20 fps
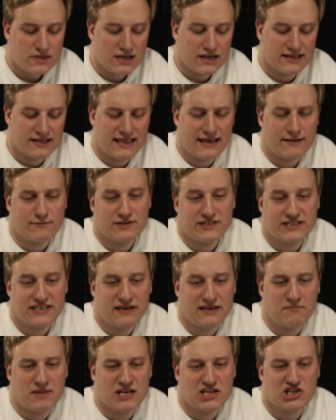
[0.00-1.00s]
Then we see
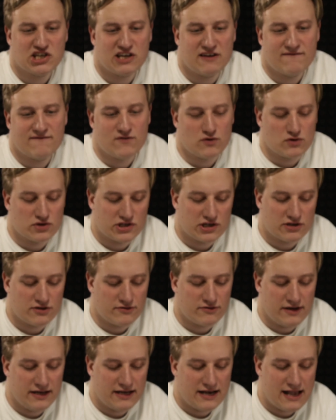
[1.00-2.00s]
Michigan force a
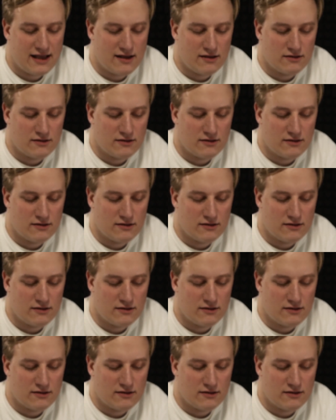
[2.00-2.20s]
3-and-out,